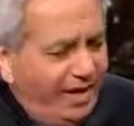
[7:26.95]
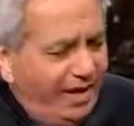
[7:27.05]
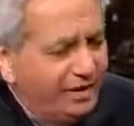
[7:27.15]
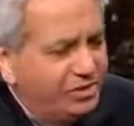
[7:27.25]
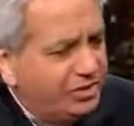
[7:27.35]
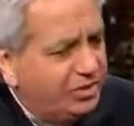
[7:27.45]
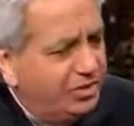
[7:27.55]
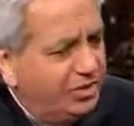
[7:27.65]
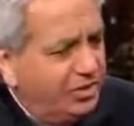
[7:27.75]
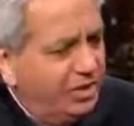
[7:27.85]
ask,
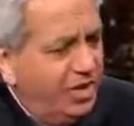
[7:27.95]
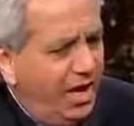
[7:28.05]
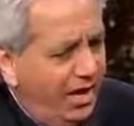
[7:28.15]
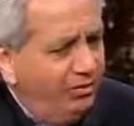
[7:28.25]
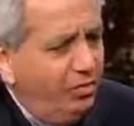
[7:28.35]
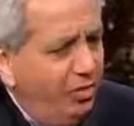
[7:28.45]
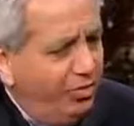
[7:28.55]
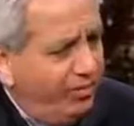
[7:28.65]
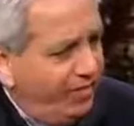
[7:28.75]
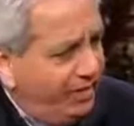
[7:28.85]
how do
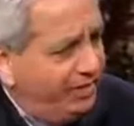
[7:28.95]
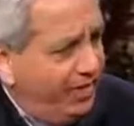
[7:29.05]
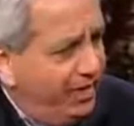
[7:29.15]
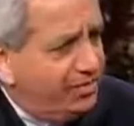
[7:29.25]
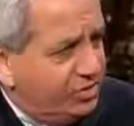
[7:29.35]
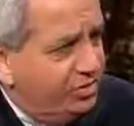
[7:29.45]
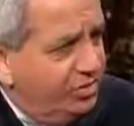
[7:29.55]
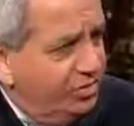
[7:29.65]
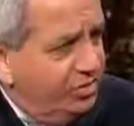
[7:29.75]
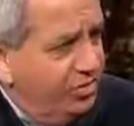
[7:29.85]
we prevent cancer